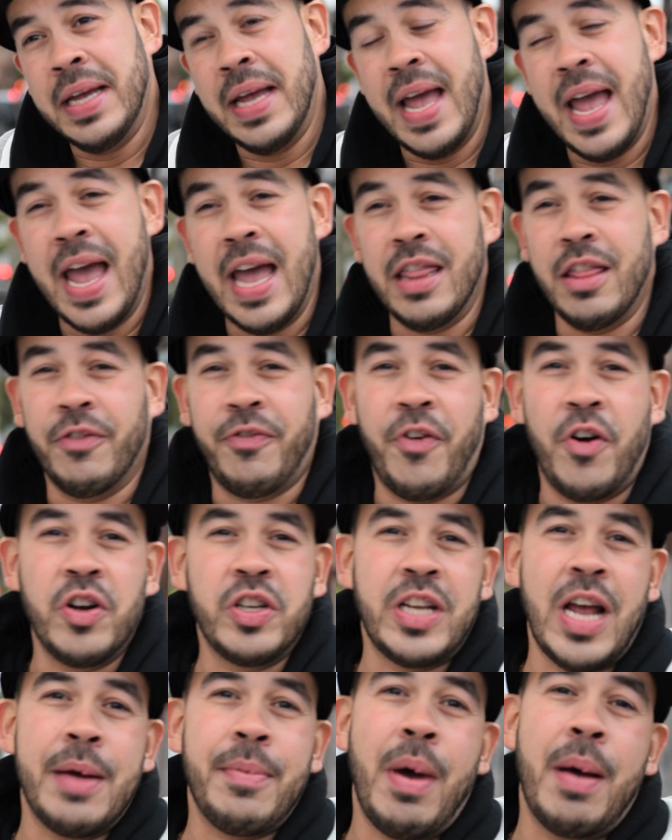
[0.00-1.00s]
And the
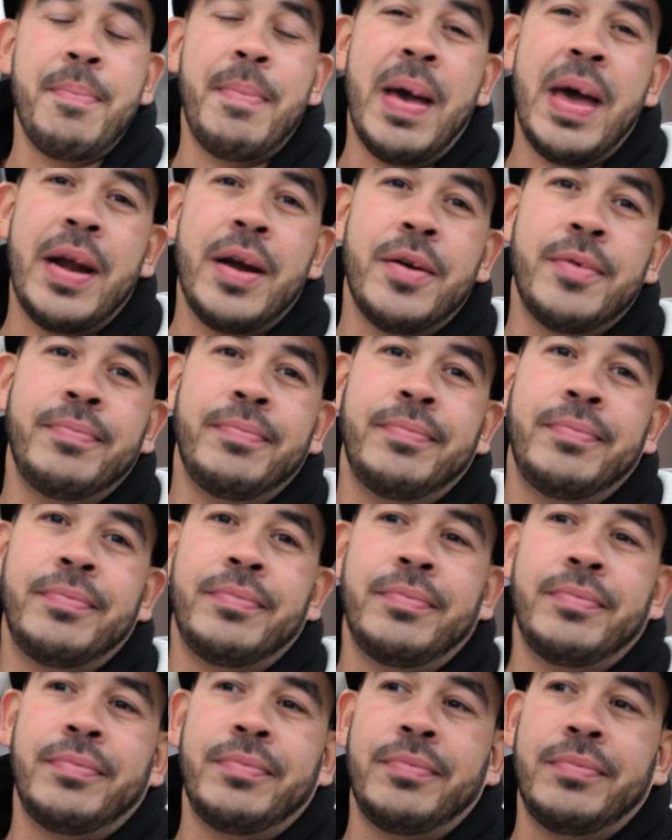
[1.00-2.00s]
first time I met him,
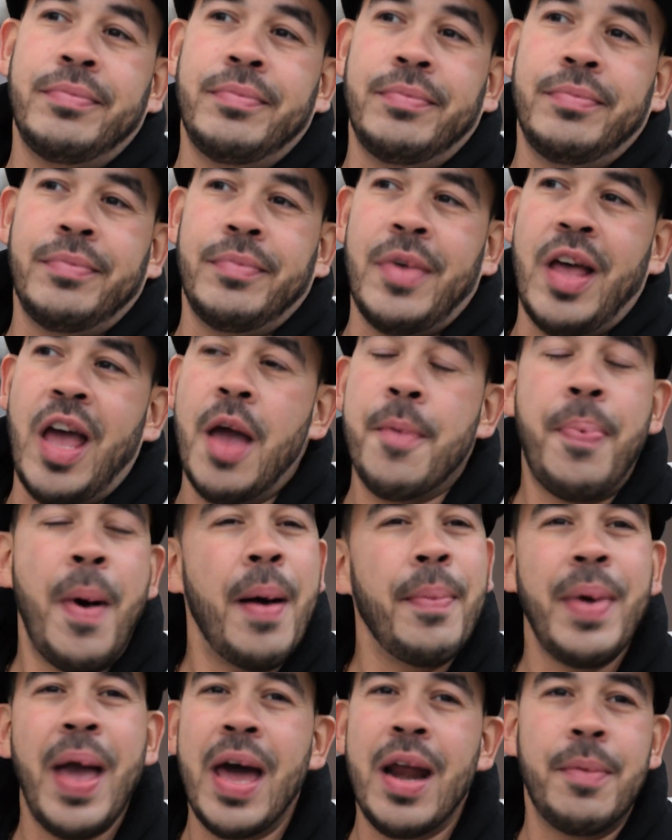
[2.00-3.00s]
it
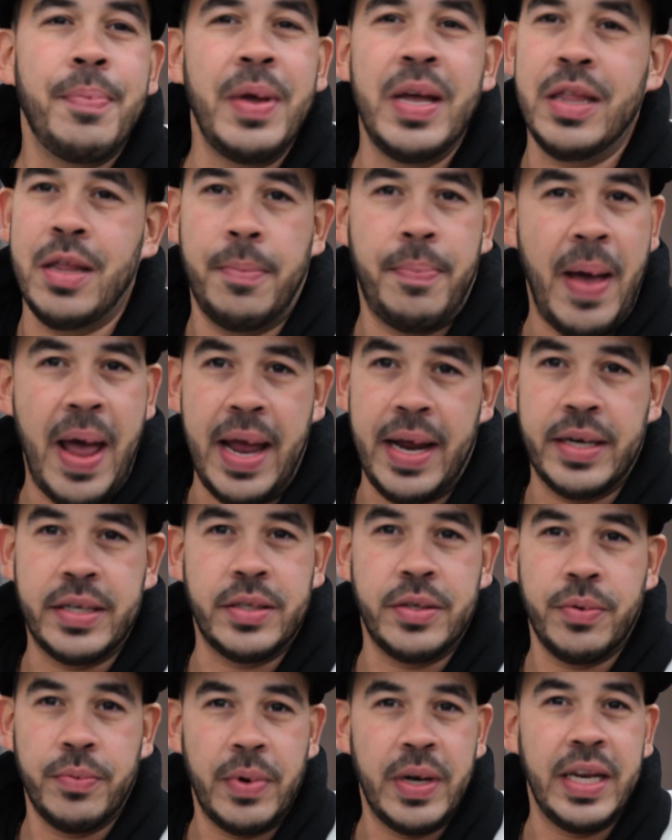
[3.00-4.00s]
probably had to be in the
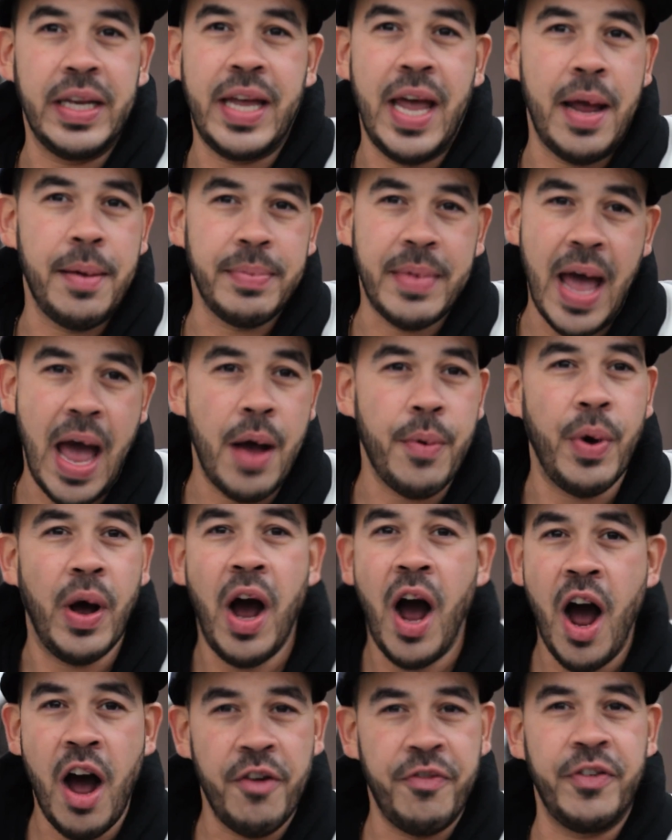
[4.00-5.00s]
Banks when he came down with
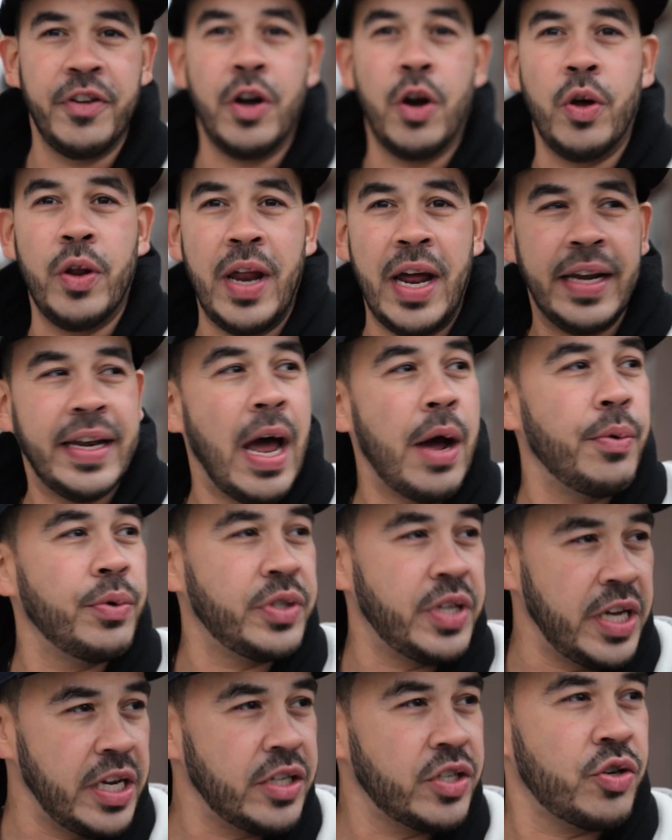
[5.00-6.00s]
Huff and all that. That
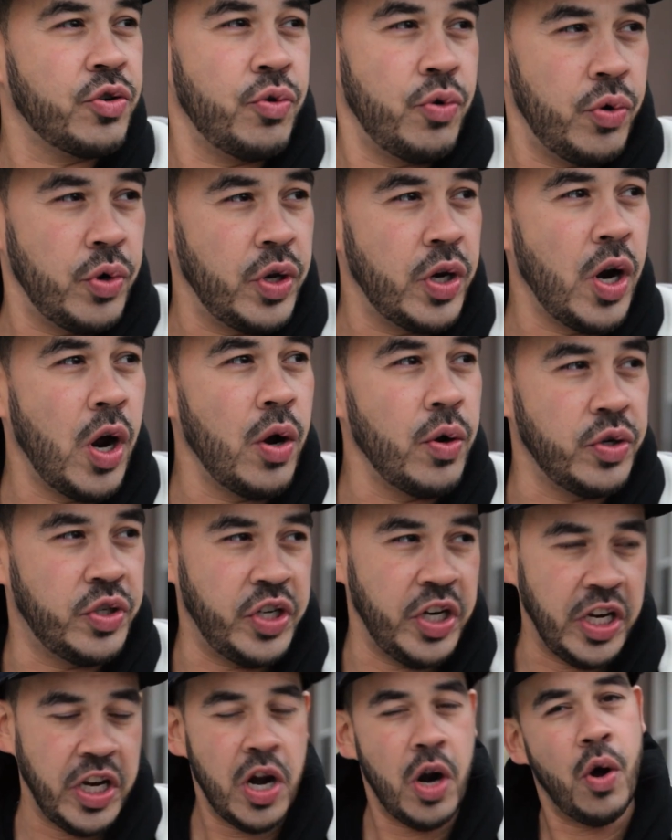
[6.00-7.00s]
was his crew, you know,
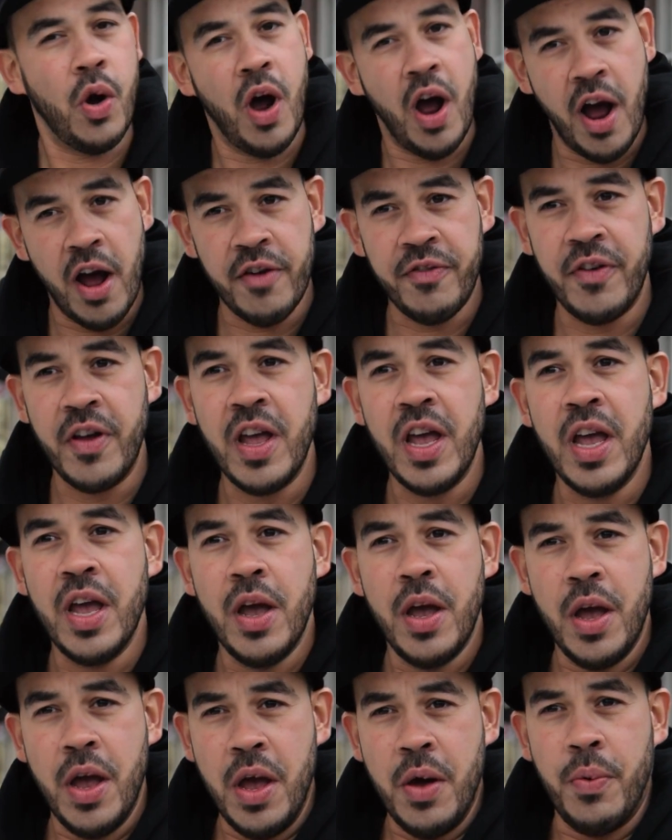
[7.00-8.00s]
Gino, Huff,
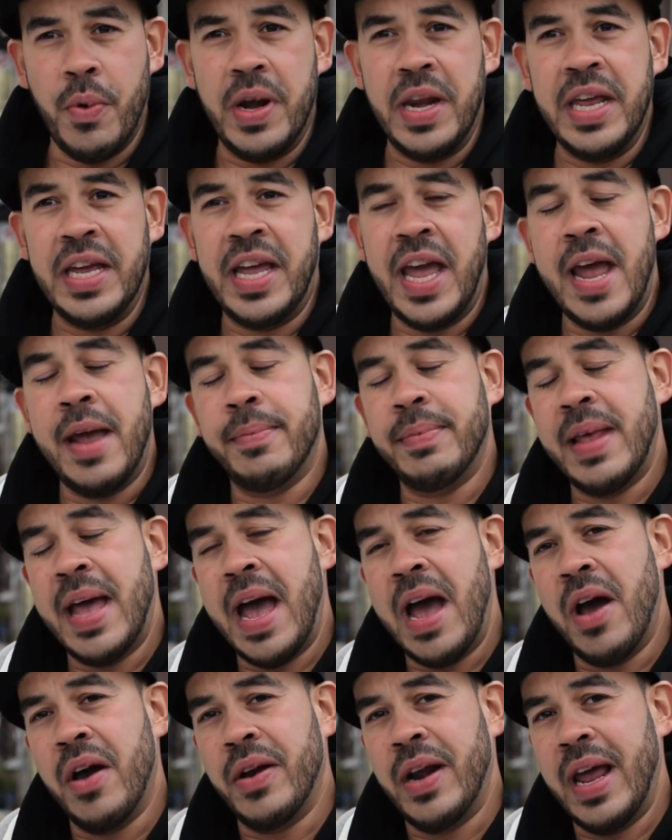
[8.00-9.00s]
when he came
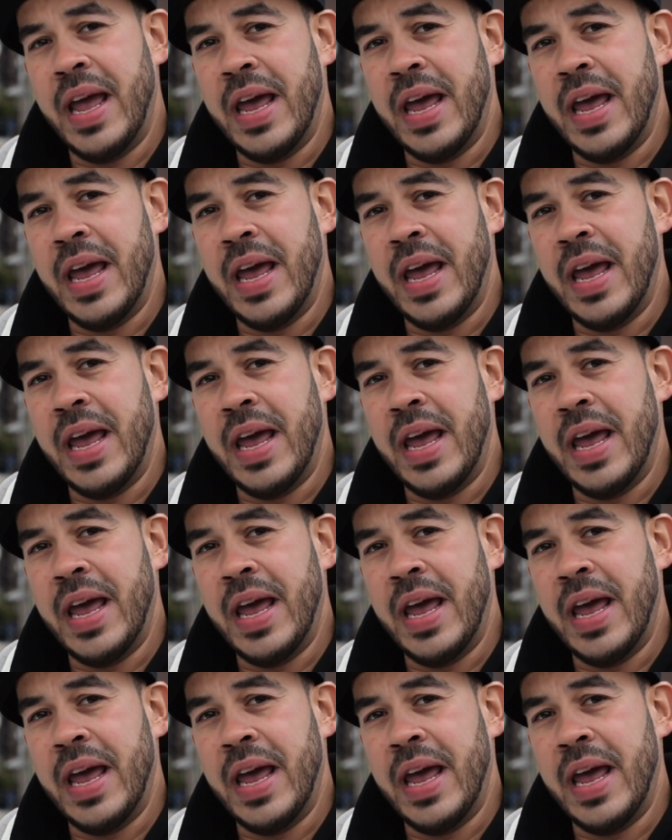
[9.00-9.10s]
down.